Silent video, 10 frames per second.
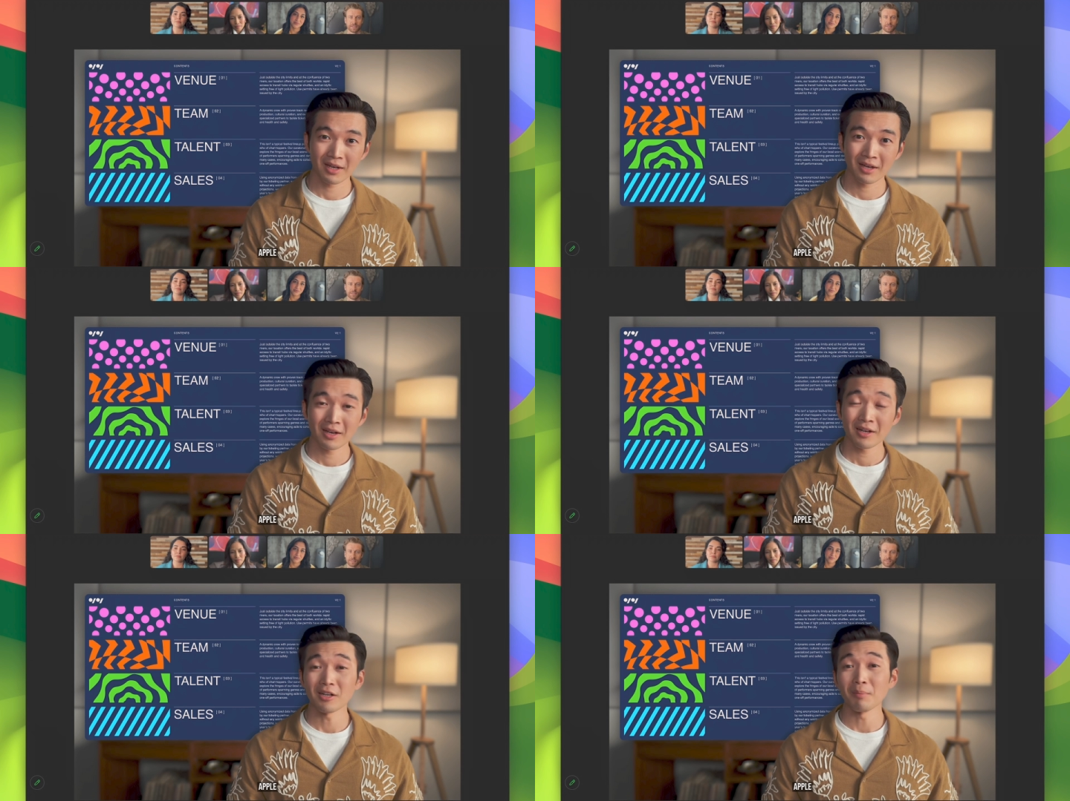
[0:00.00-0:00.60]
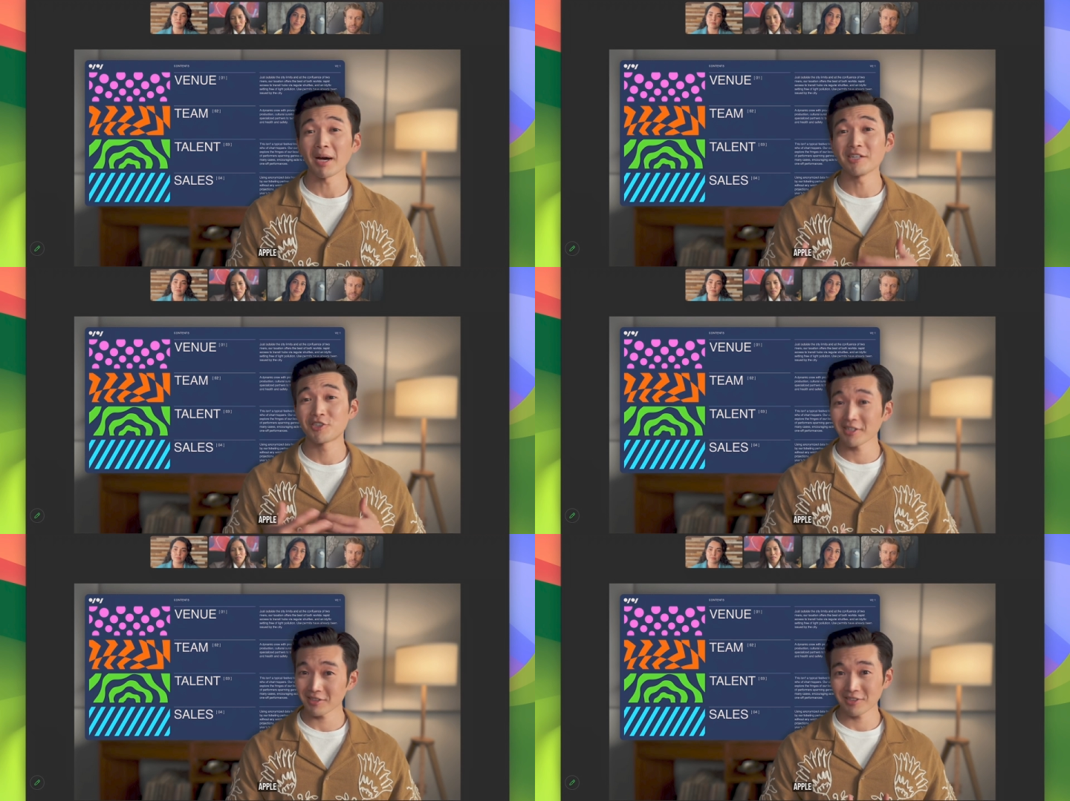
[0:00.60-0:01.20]
the shared
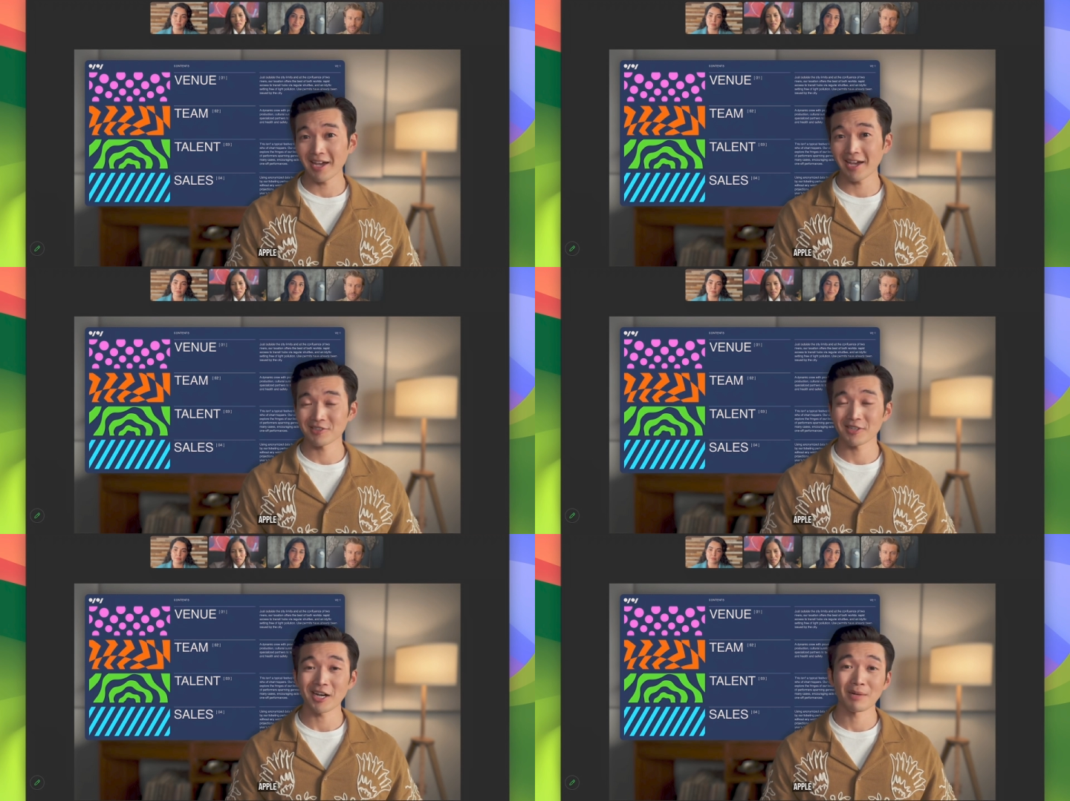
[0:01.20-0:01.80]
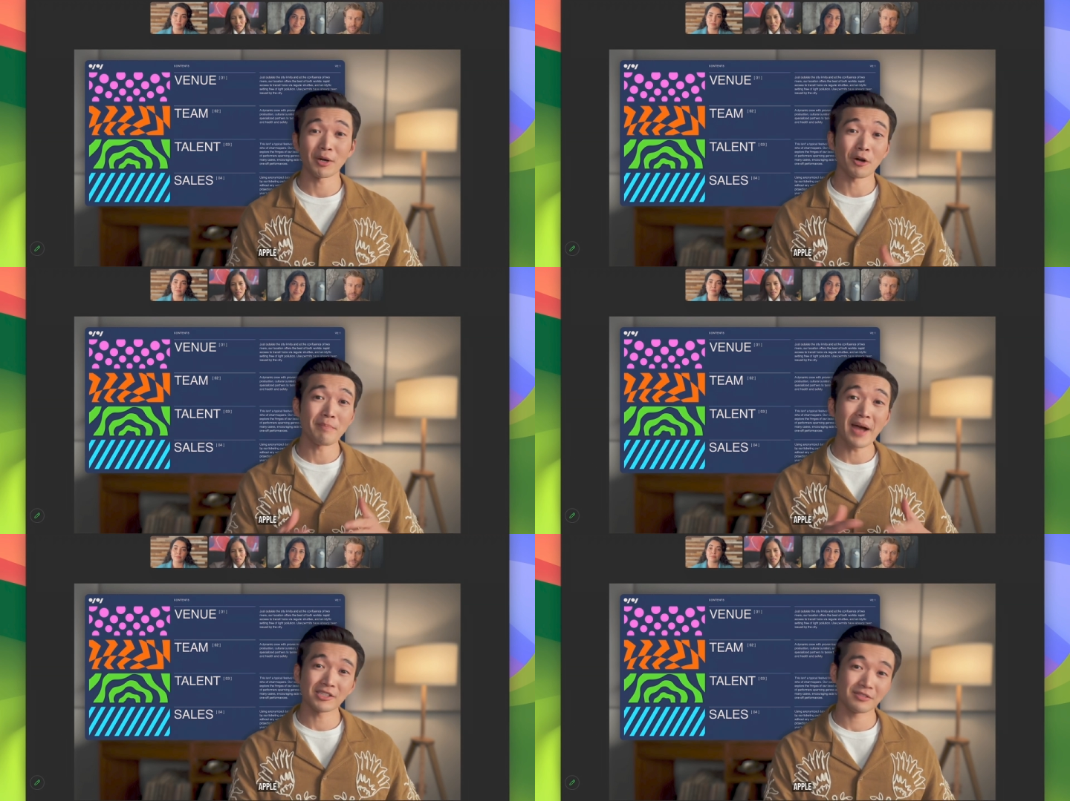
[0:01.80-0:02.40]
screen behind you and you
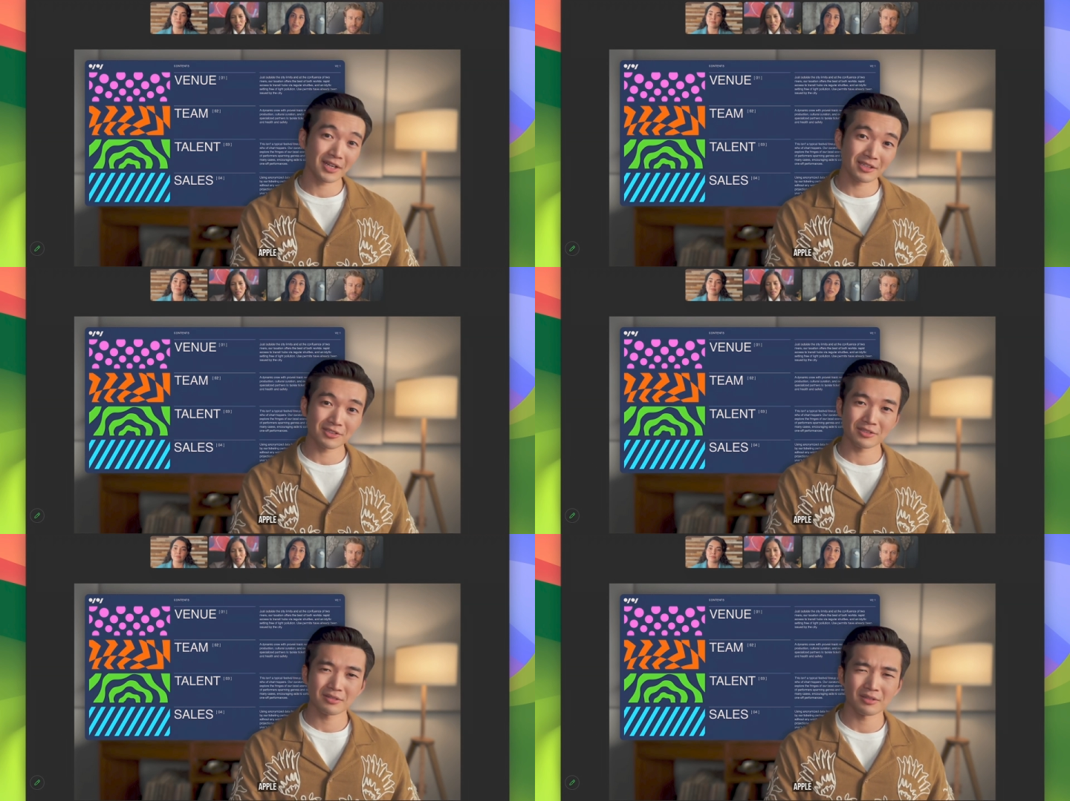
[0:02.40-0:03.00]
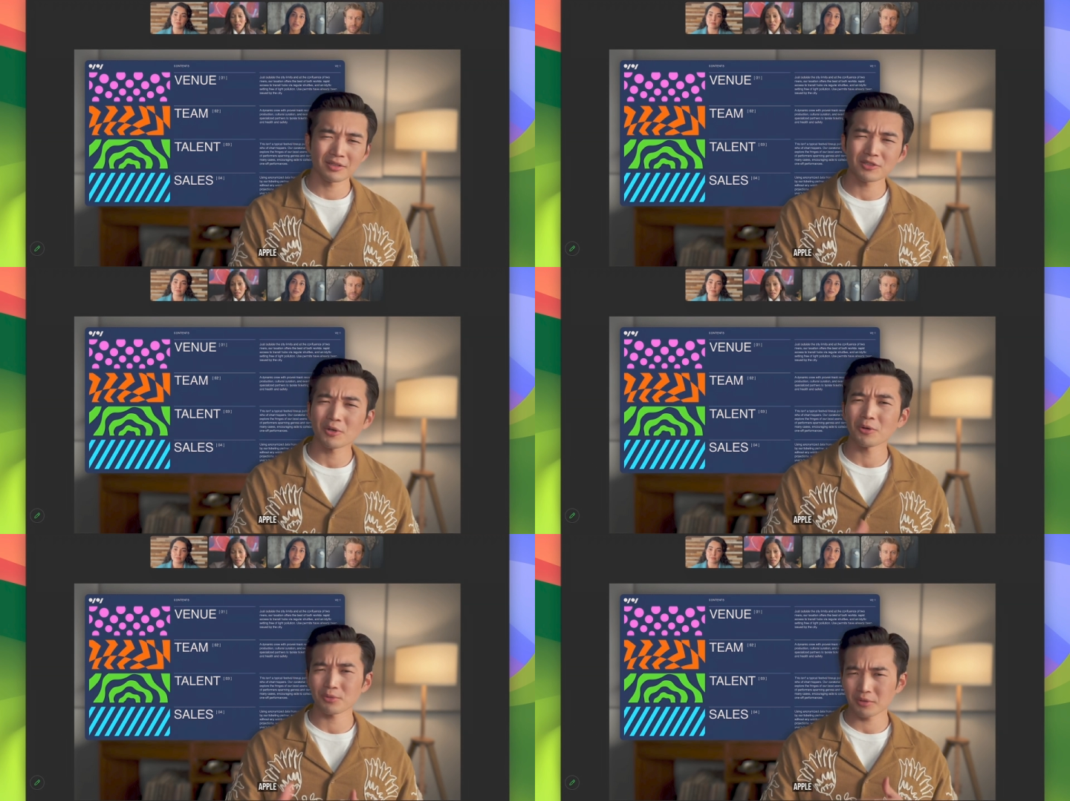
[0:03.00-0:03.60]
can point to it from
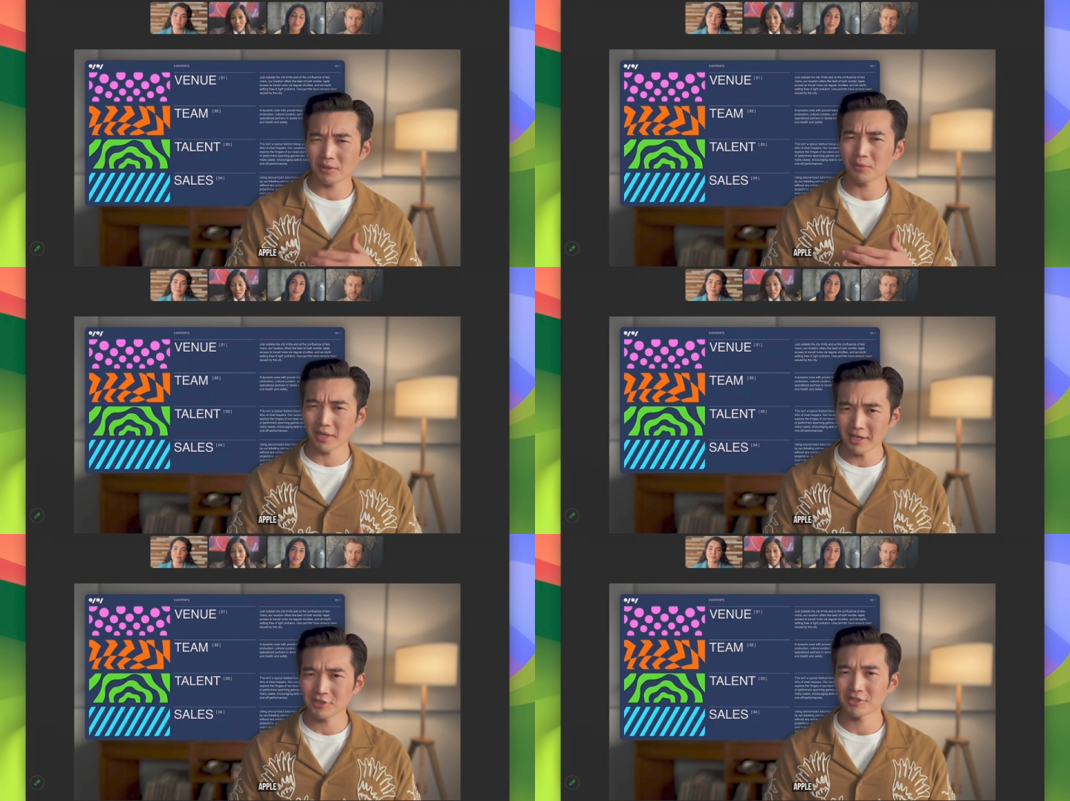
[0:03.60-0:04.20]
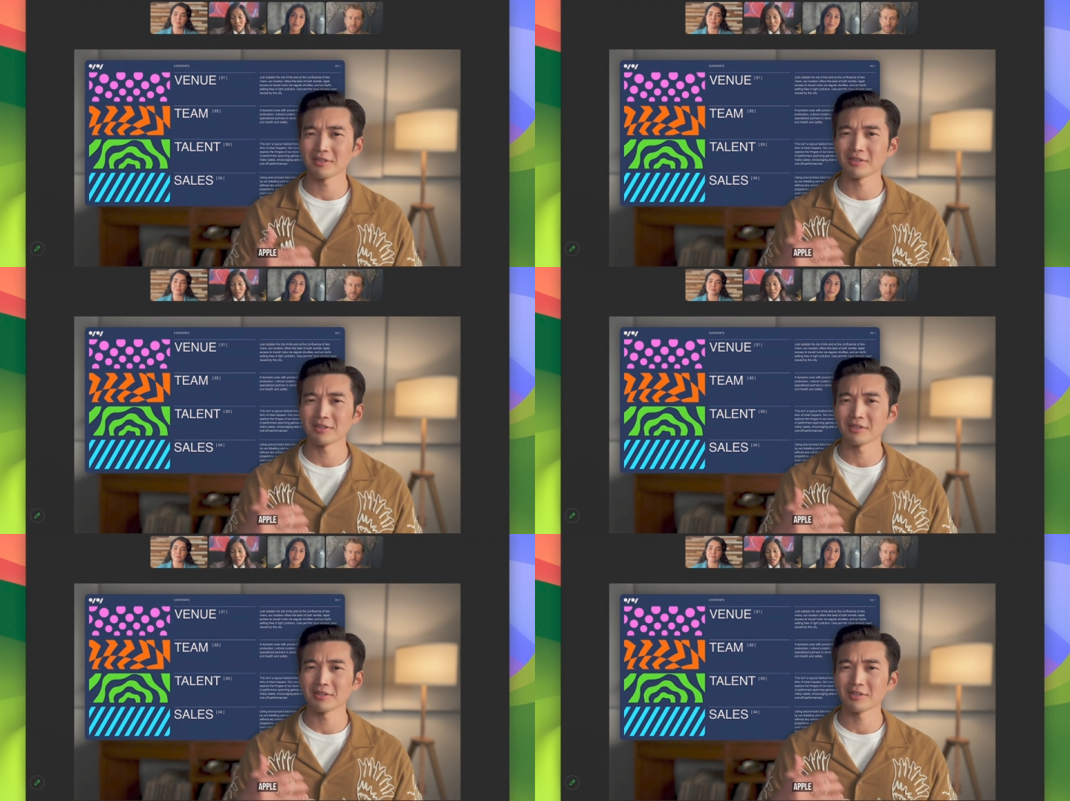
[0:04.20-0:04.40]
where you're sitting or